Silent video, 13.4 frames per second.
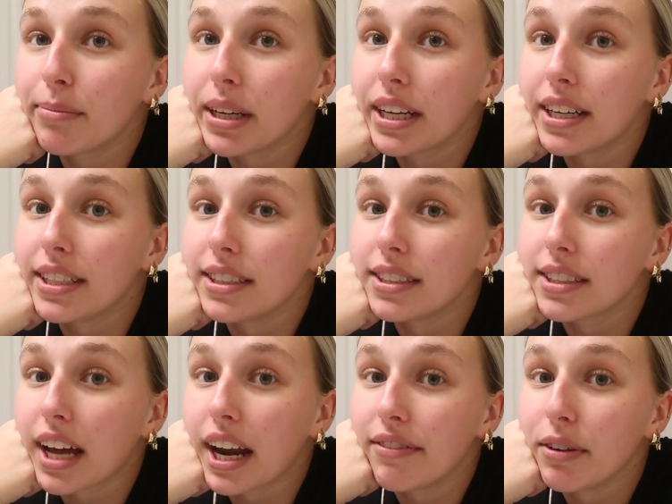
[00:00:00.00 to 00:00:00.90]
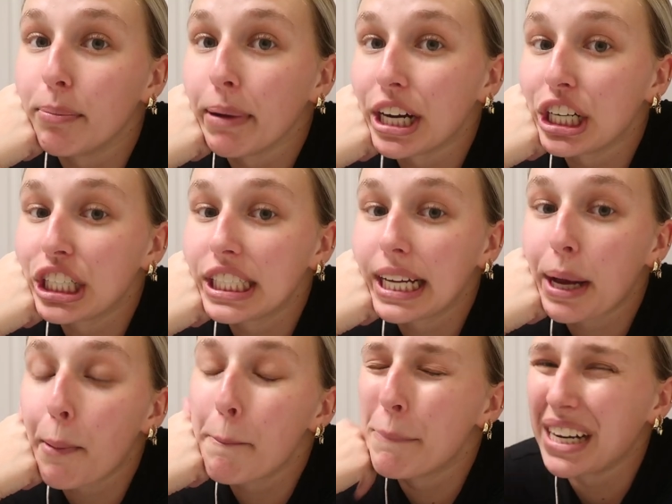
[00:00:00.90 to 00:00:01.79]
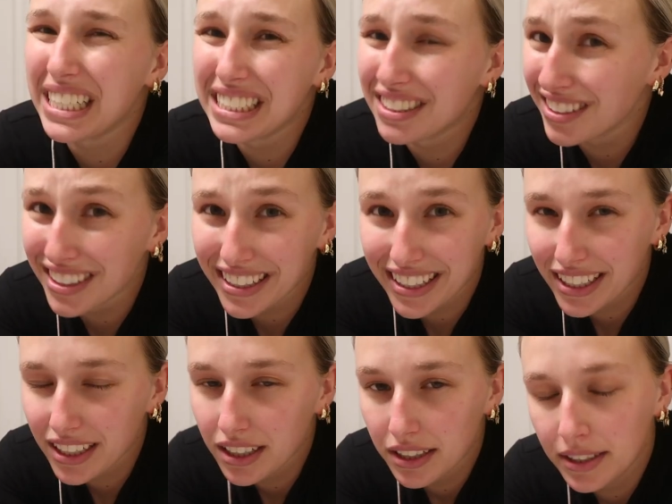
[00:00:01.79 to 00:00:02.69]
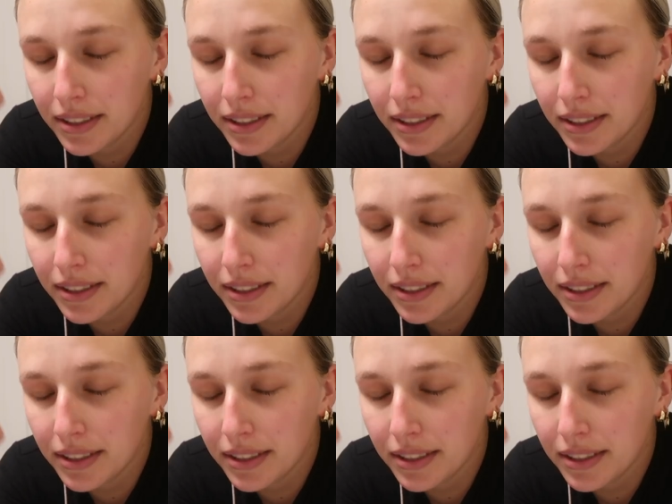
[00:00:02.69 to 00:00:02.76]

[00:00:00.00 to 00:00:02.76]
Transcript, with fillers: because it's kind of embarrassing, but it's good.